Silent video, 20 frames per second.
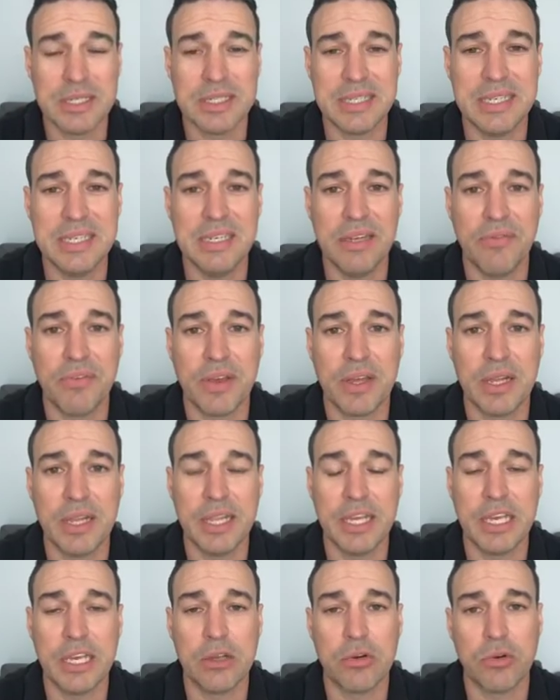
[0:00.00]

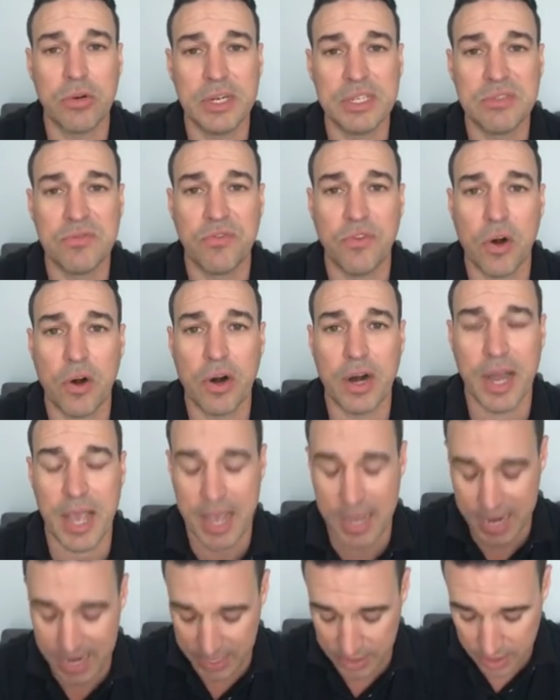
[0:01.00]
significantly increase foreign
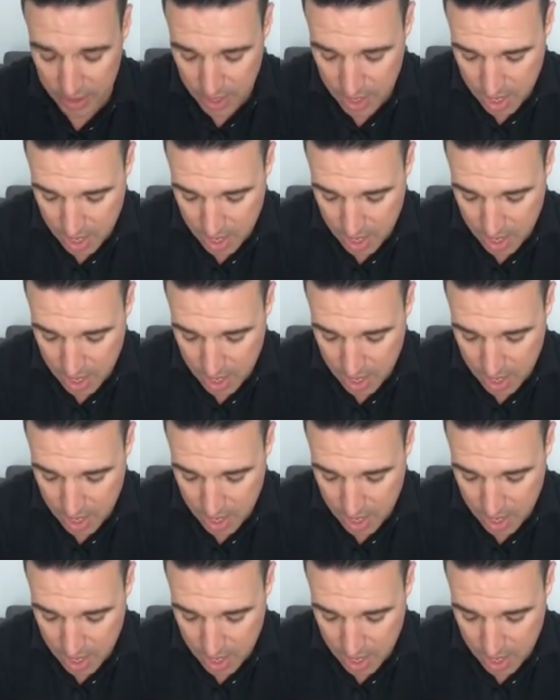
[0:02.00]
aid.